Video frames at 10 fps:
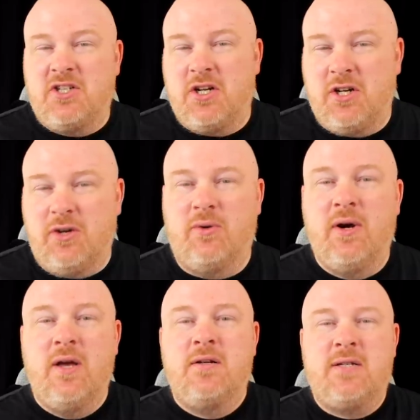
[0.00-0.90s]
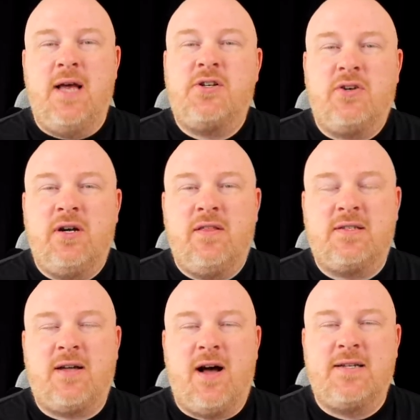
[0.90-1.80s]
I need you to do. To enter into
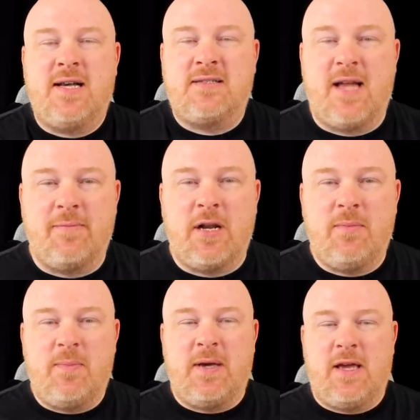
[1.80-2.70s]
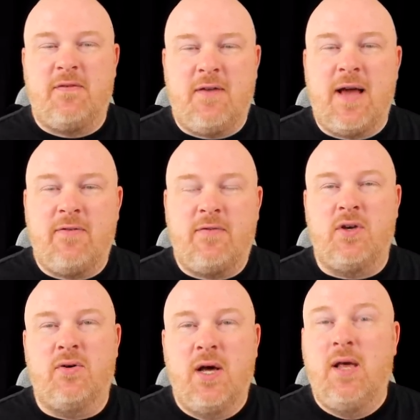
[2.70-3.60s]
this contest, I'm going to be picking 5 of
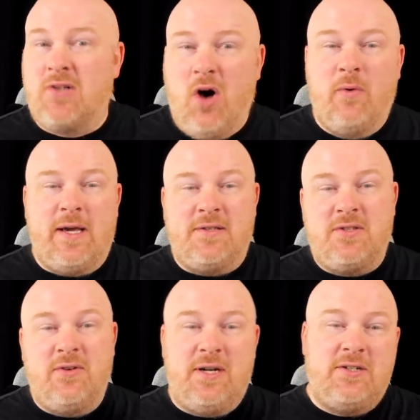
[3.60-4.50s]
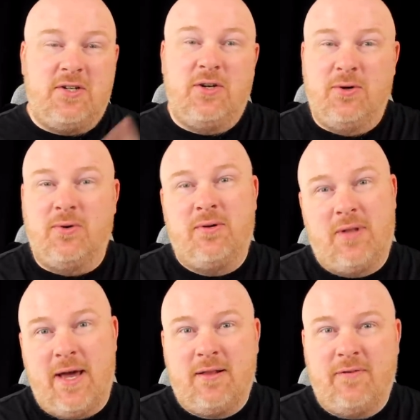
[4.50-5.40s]
you. As always, you need to
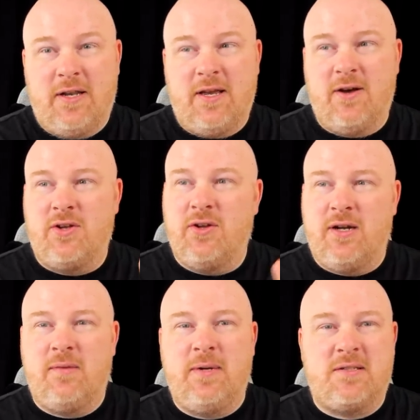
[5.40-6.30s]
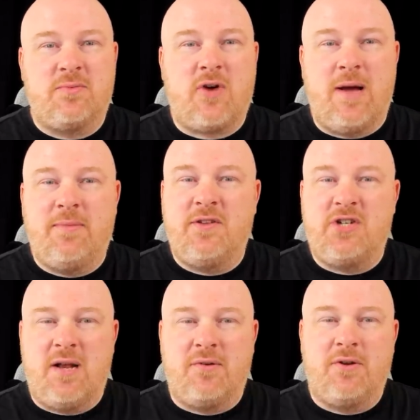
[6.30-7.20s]
like the video. You need to be subscribed to the
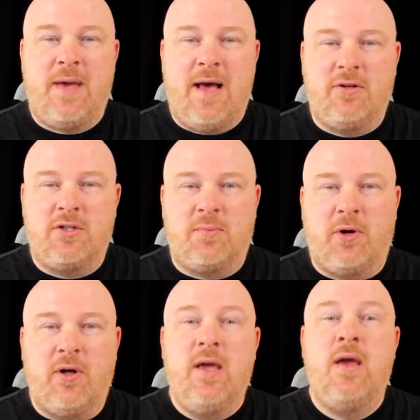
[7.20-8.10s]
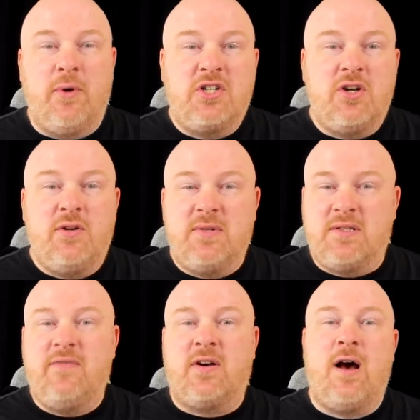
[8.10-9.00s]
channel to be eligible. What I want you to do
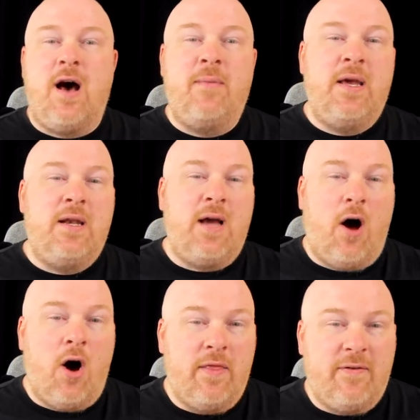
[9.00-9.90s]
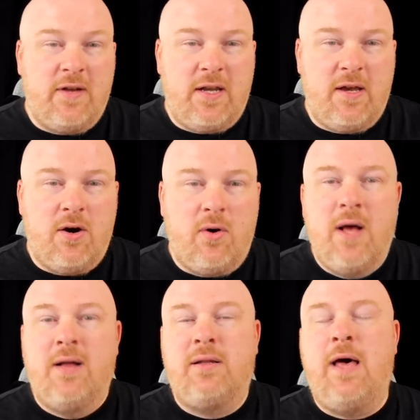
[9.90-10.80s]
is leave a comment on the video.
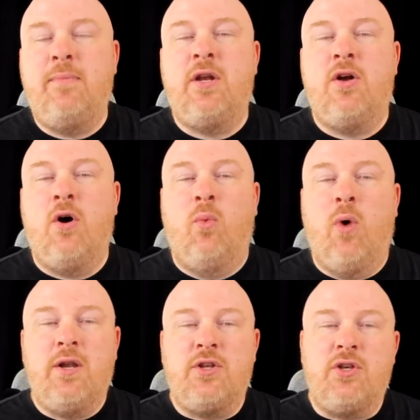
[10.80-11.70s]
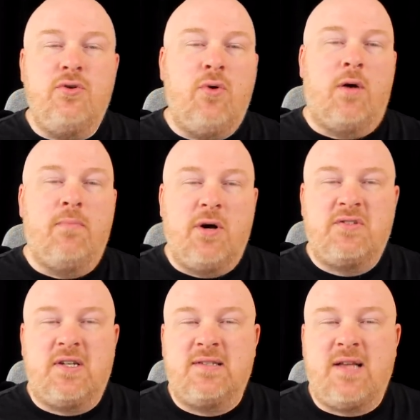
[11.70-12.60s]
Let me know what you are
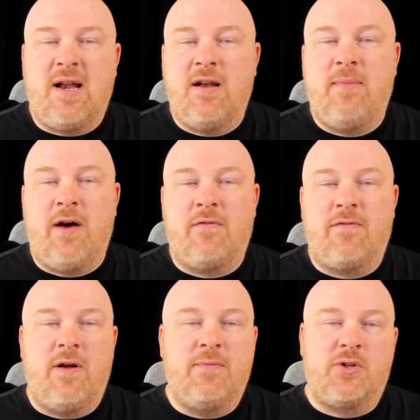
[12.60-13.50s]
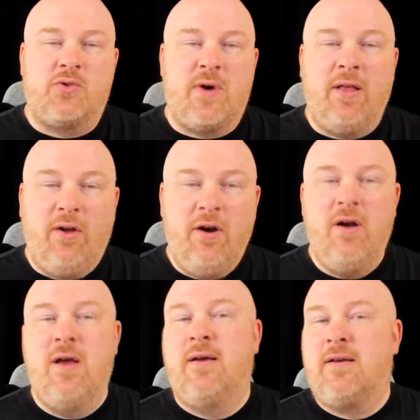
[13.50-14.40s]
most excited about from the
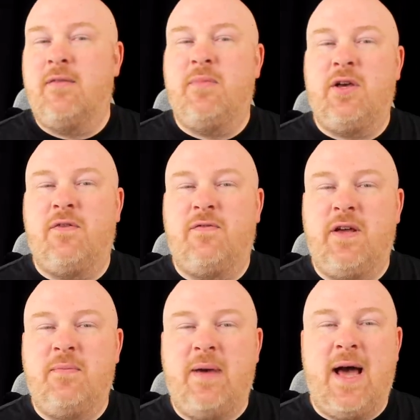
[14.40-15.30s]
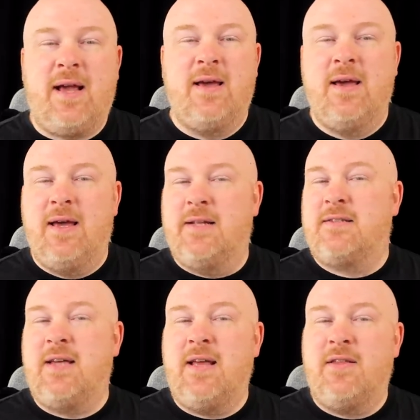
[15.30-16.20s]
trailer. Give me your feedback
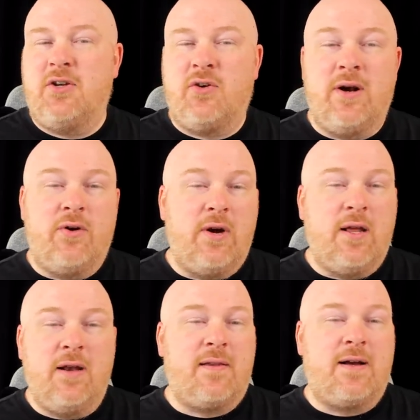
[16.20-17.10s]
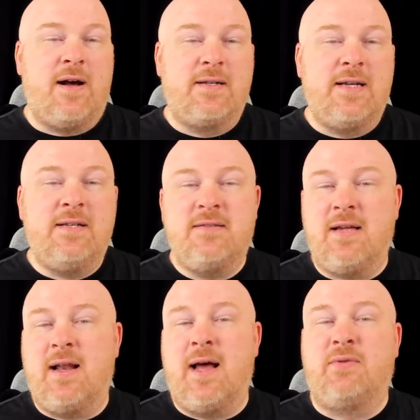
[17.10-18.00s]
and say that you're entering into the
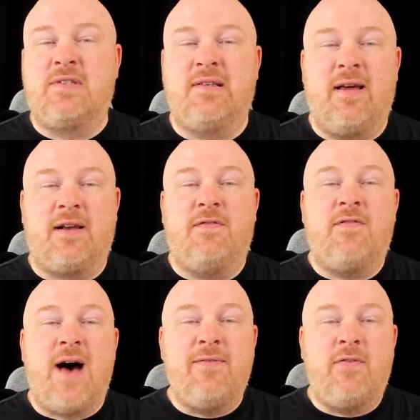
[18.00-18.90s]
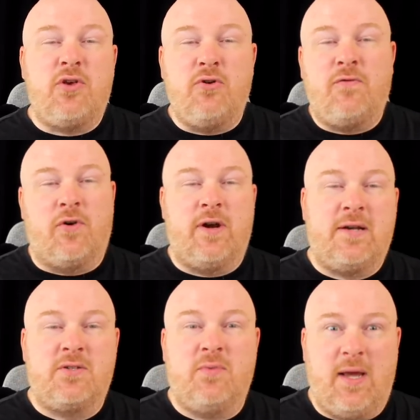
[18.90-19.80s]
contest, and I will select 5 of you for
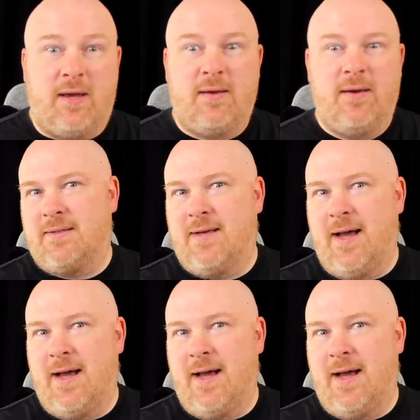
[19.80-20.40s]
next week. That's